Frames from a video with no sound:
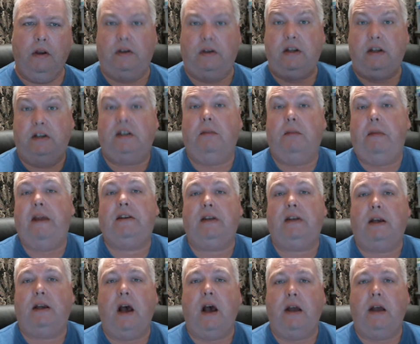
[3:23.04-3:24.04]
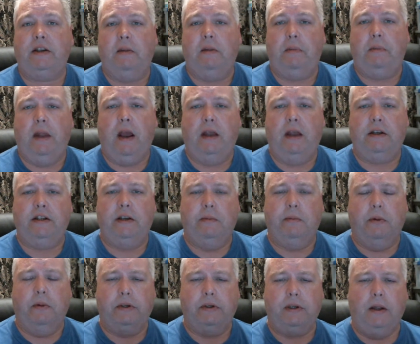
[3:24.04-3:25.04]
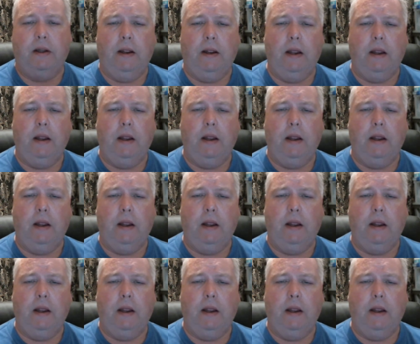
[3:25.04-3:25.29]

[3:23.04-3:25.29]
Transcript: is the basic concept behind symbols.